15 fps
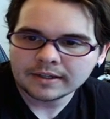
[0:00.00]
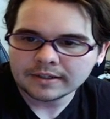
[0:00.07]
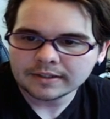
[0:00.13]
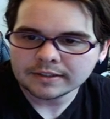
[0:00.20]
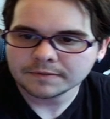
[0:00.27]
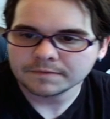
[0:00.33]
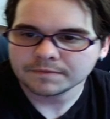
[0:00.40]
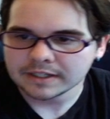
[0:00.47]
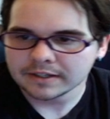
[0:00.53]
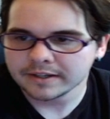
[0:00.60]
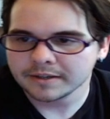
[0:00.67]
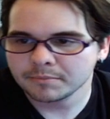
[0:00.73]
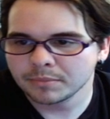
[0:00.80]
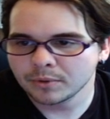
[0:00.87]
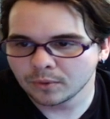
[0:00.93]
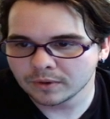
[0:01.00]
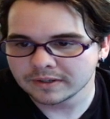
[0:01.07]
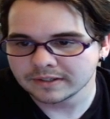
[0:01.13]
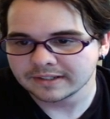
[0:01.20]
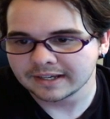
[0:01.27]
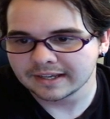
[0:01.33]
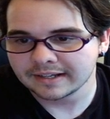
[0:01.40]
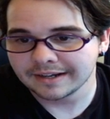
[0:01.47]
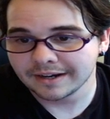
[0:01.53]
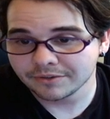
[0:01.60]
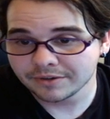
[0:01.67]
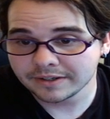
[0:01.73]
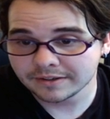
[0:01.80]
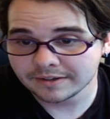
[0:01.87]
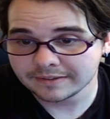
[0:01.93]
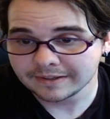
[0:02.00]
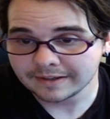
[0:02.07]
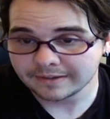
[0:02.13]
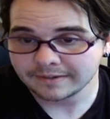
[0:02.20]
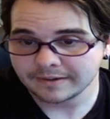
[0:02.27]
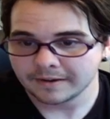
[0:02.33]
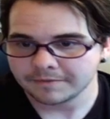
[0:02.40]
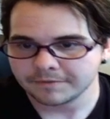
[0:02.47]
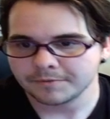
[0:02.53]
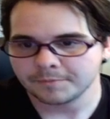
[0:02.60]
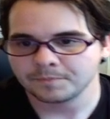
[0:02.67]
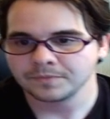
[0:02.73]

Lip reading: It's very important. I cannot reiterate that enough.